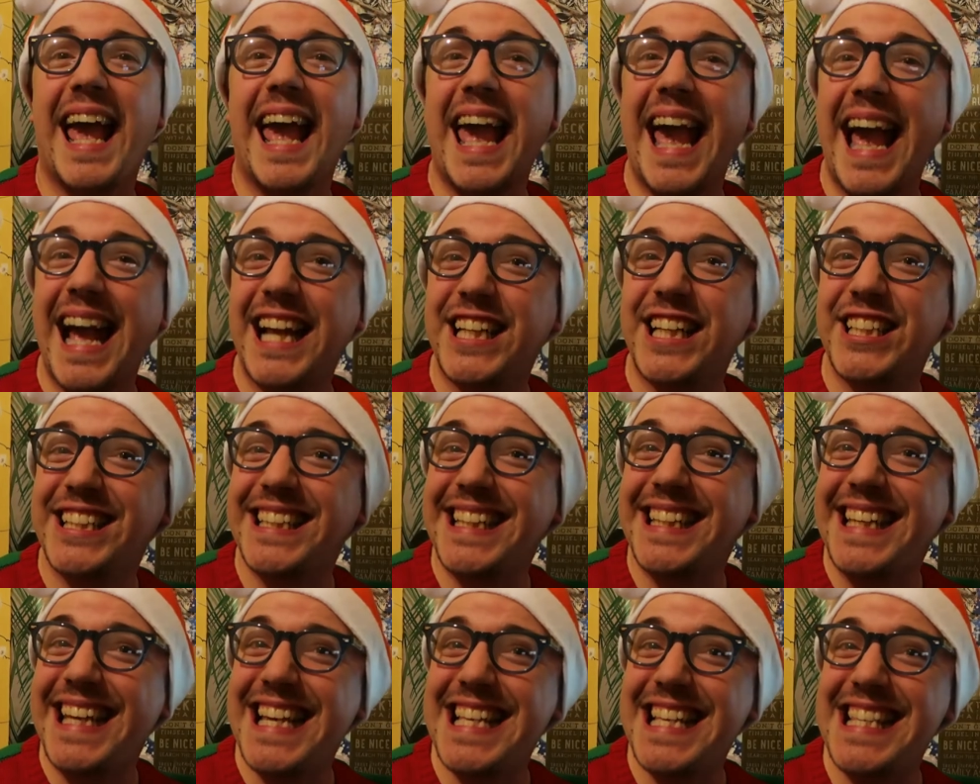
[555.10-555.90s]
It
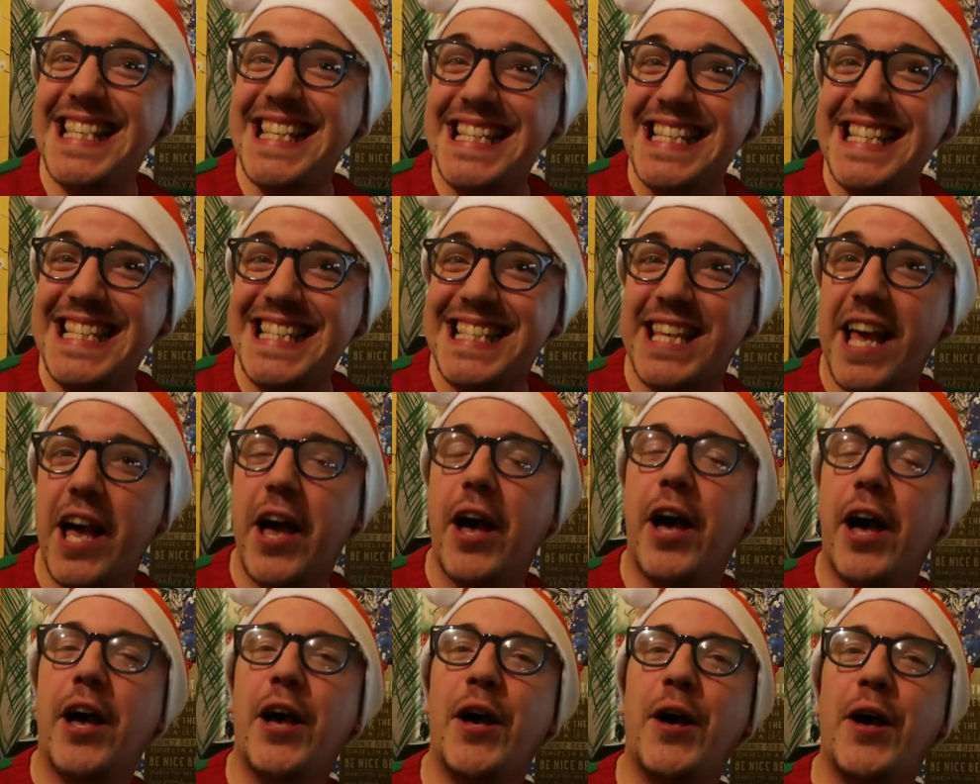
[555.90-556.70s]
actually isn't.
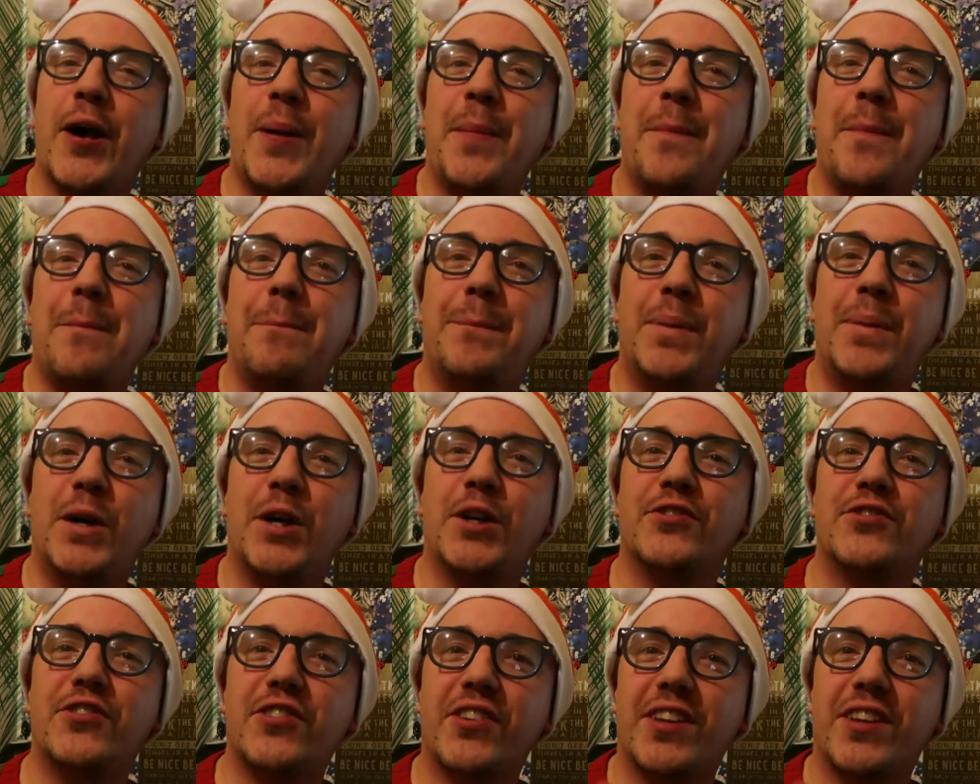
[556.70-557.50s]

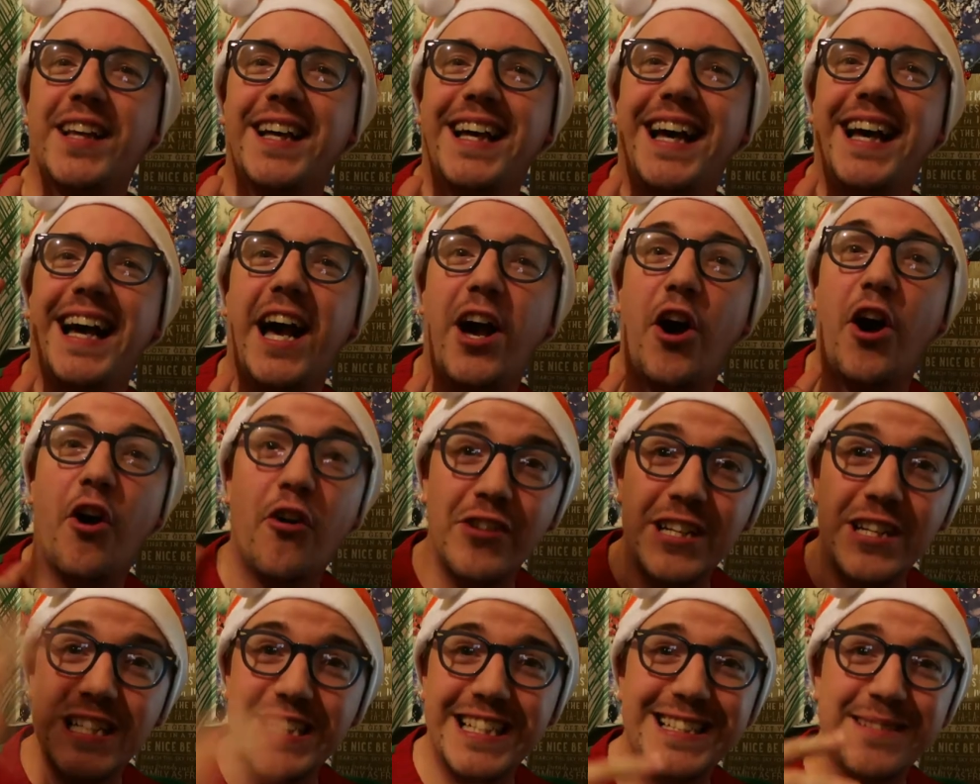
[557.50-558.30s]
But
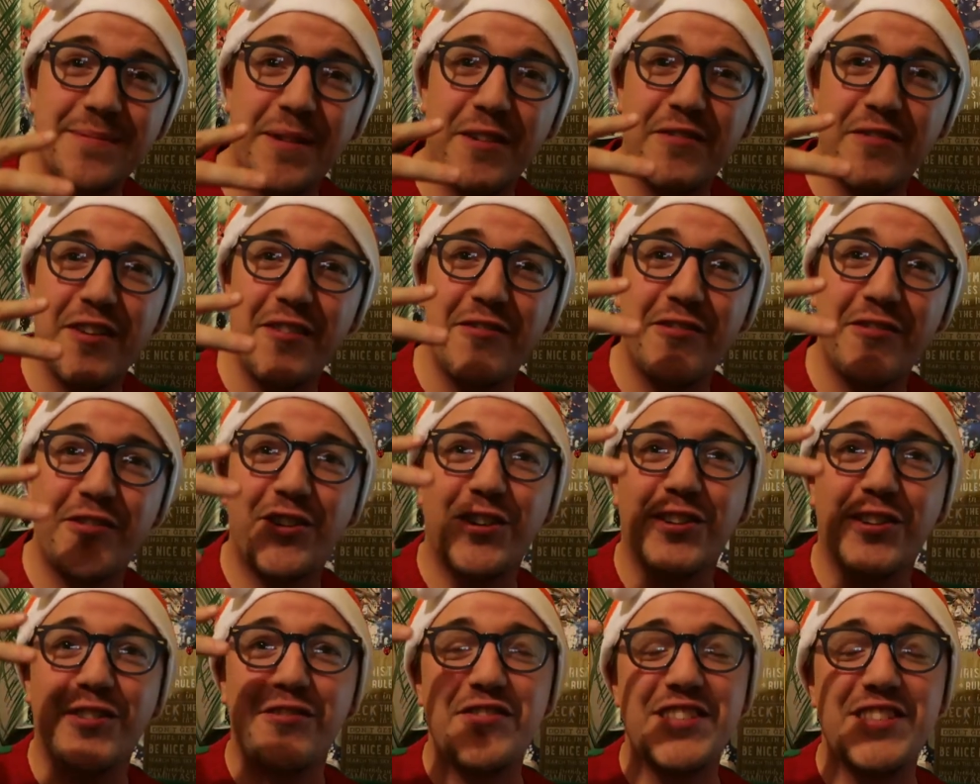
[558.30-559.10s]
orange is my favourite
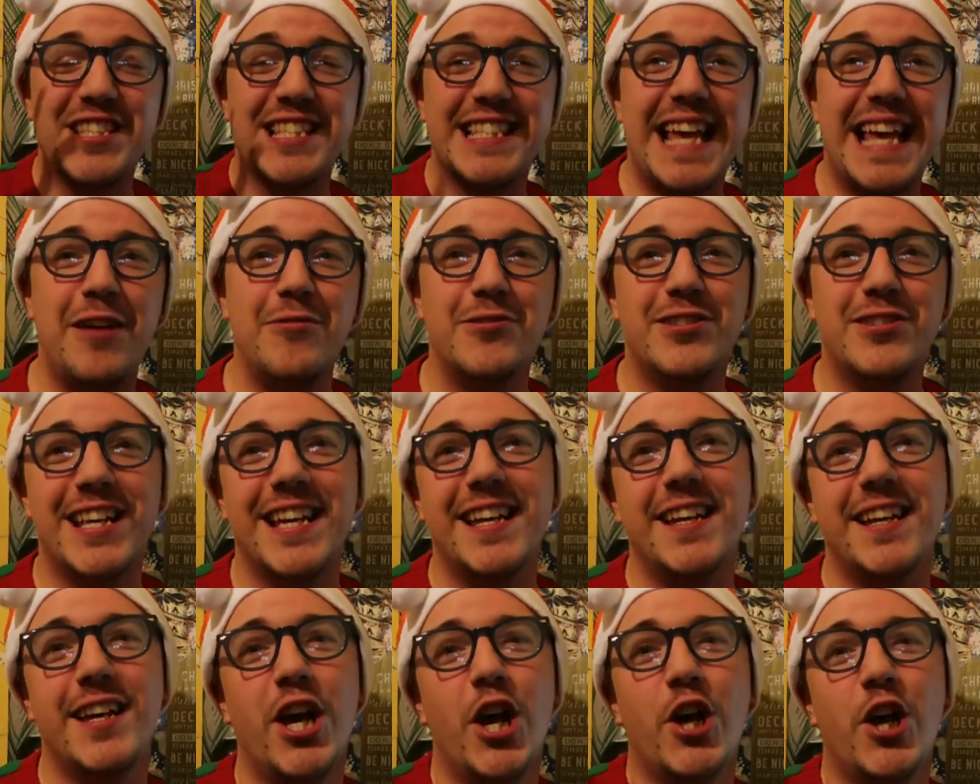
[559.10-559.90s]
colour for
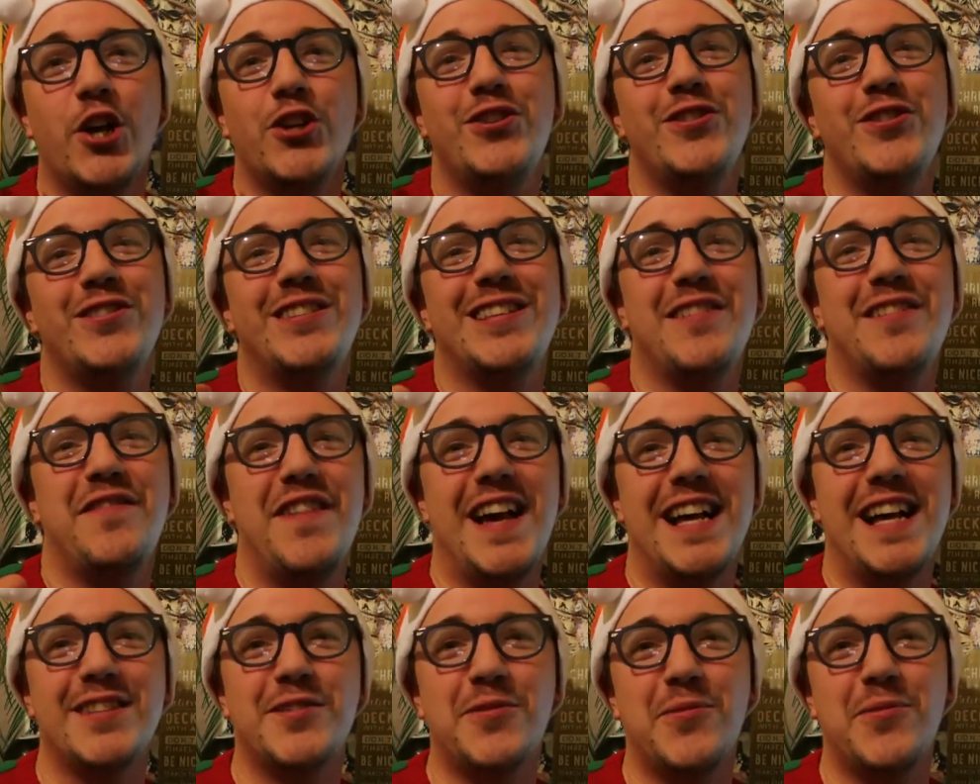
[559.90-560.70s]
scouting due to the
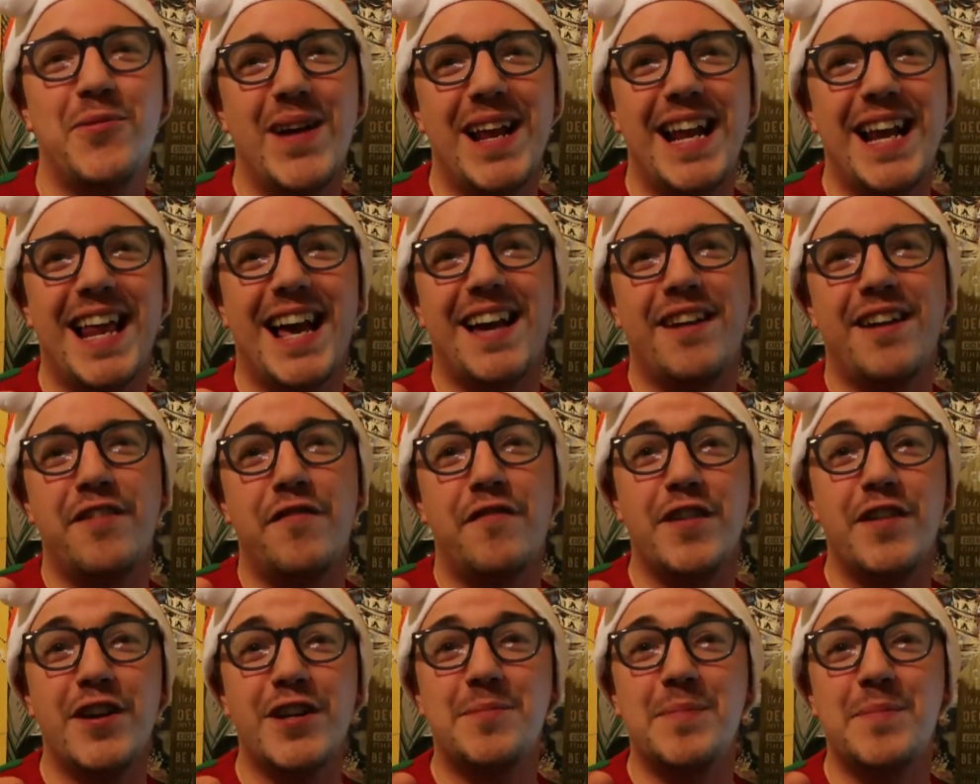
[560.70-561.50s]
fact when I
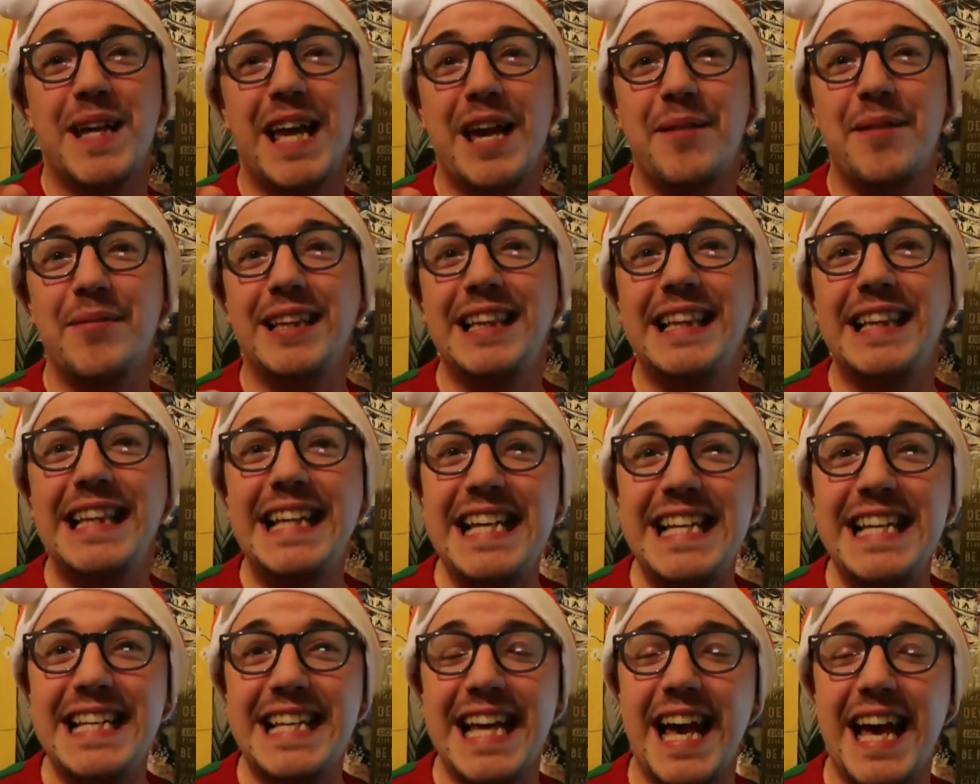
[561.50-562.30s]
first became a
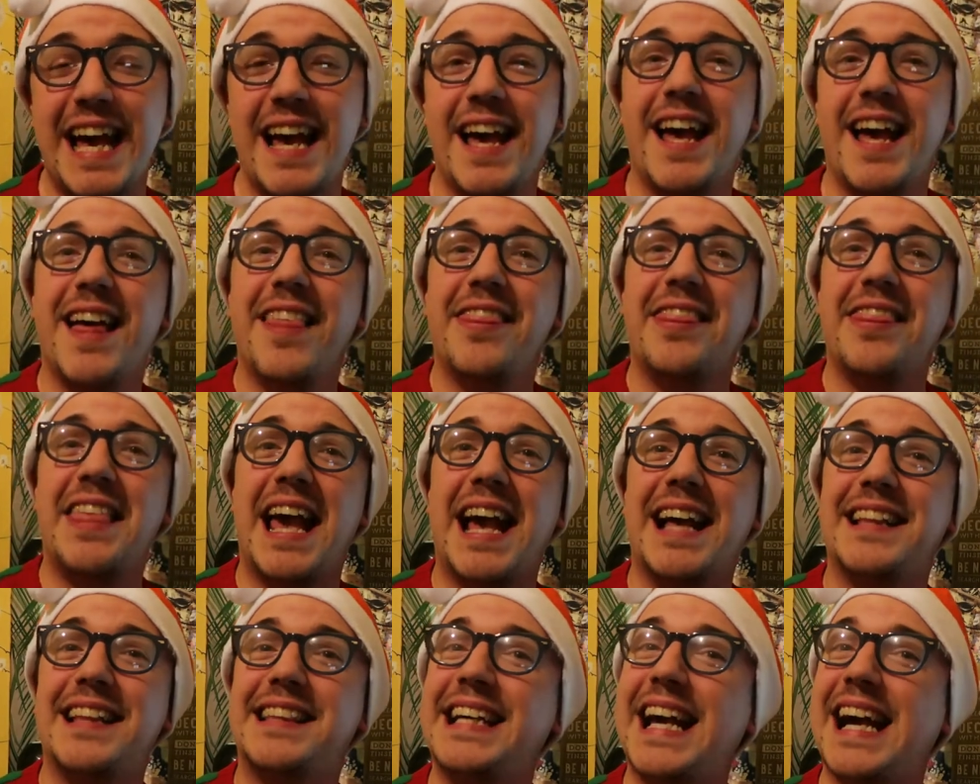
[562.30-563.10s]
leader, they
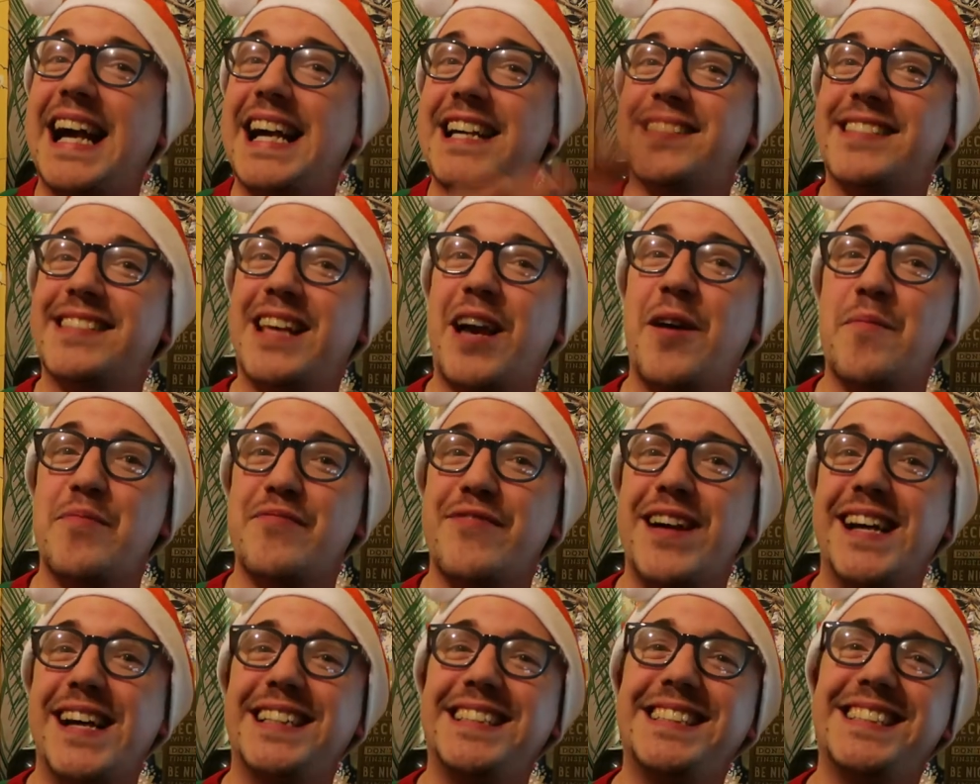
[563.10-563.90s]
had the Ice Scout
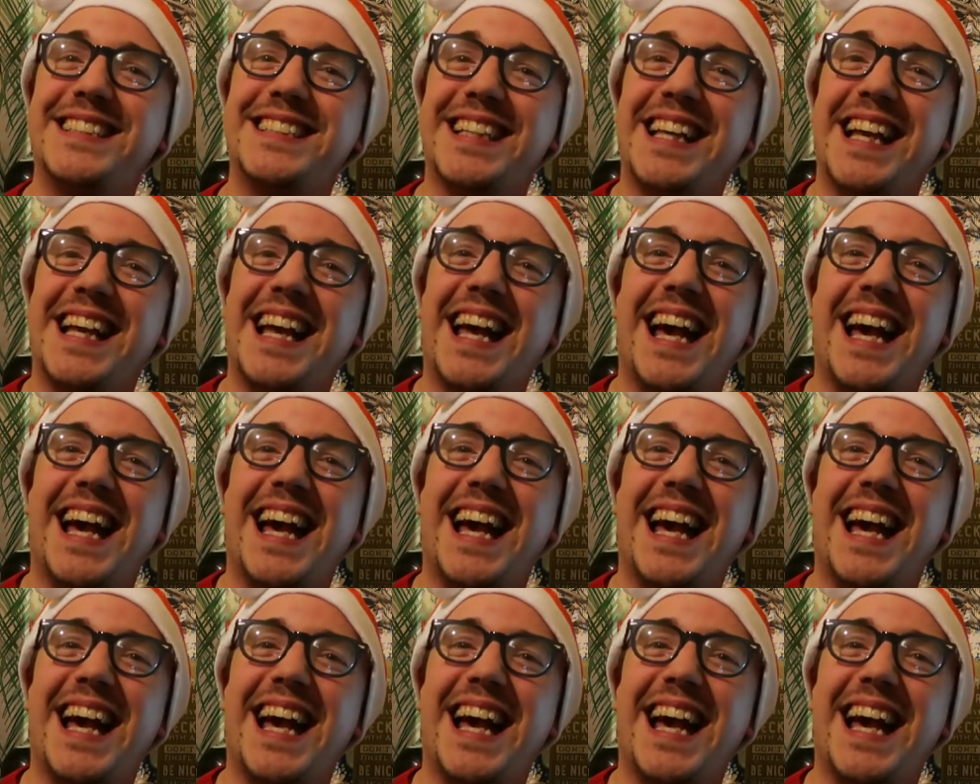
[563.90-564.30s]
brand